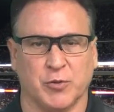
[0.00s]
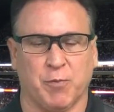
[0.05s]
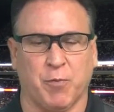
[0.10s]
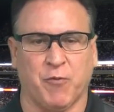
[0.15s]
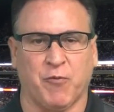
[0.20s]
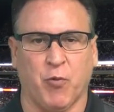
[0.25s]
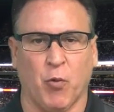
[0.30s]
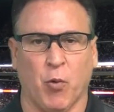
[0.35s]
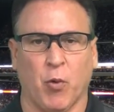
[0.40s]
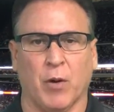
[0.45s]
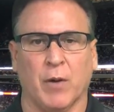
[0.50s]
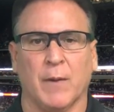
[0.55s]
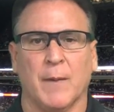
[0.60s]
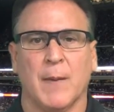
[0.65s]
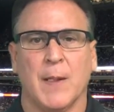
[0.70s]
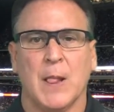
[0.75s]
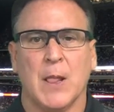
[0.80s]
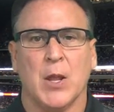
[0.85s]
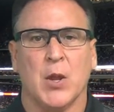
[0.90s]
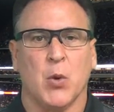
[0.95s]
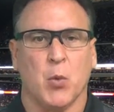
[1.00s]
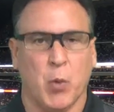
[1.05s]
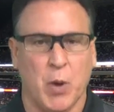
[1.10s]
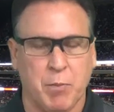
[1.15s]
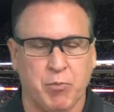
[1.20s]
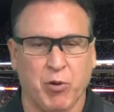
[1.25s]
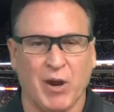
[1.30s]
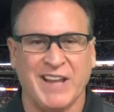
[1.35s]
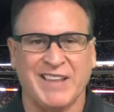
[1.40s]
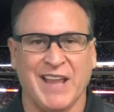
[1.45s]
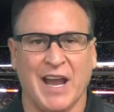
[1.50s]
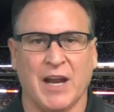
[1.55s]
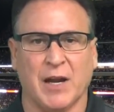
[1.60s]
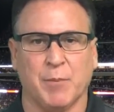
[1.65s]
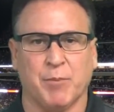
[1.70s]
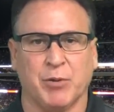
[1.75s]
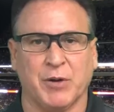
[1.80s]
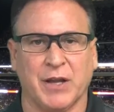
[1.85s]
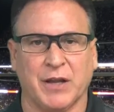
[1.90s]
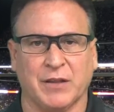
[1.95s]
Before we break down
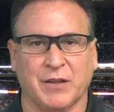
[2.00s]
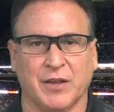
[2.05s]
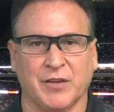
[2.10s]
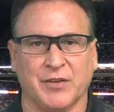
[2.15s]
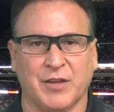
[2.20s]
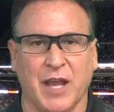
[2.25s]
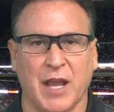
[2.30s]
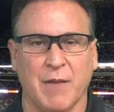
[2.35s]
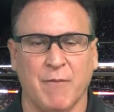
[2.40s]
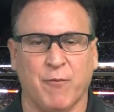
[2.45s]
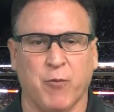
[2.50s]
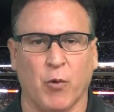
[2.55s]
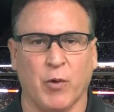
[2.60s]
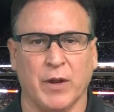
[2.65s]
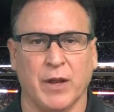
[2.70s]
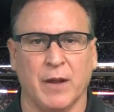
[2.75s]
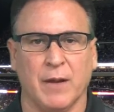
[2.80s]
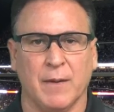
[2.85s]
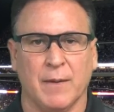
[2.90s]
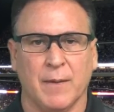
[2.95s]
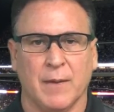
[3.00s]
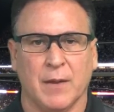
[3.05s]
and predict this game for you,